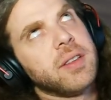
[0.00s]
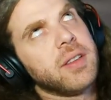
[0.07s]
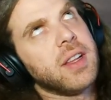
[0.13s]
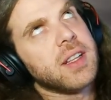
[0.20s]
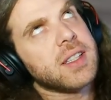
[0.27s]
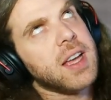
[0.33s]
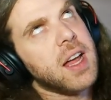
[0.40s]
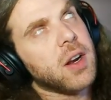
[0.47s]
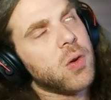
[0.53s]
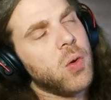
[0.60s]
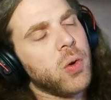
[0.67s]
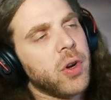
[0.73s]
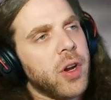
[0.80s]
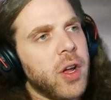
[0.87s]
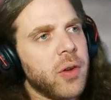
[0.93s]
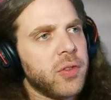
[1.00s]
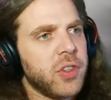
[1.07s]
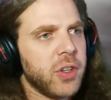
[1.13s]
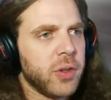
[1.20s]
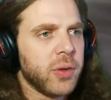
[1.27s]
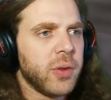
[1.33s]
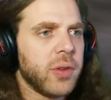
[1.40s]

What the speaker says: That's kind of cool to know, too.